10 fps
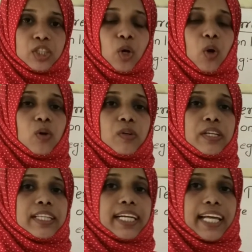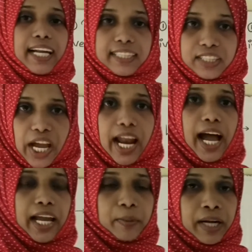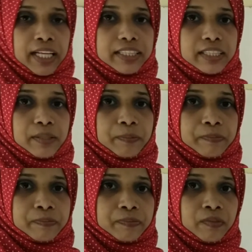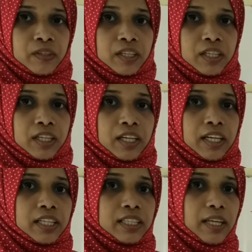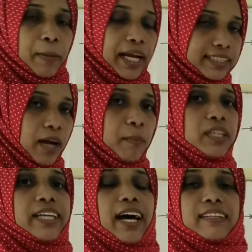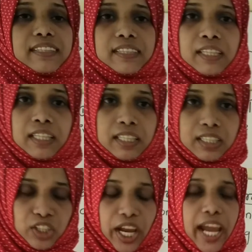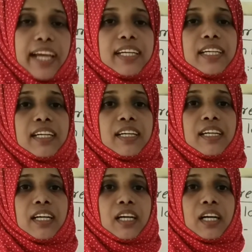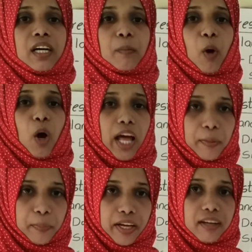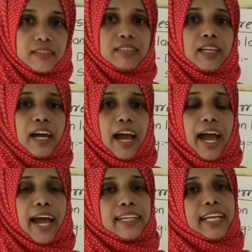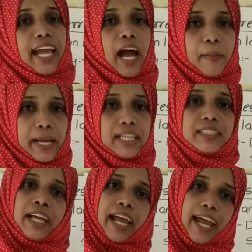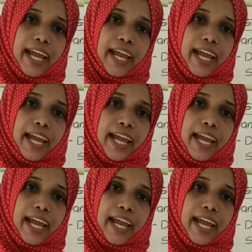So, the terrestrial animals, some examples are snake, polar bears and camels,